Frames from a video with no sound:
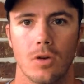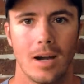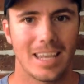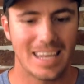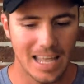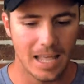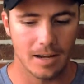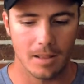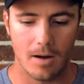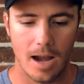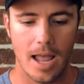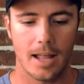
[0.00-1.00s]
trying to get
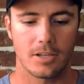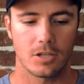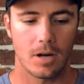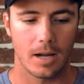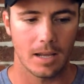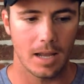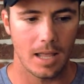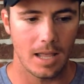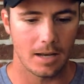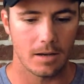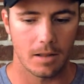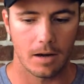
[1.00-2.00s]
into their heads, trying to
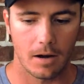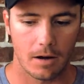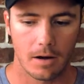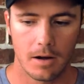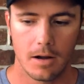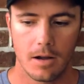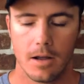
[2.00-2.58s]
get into their,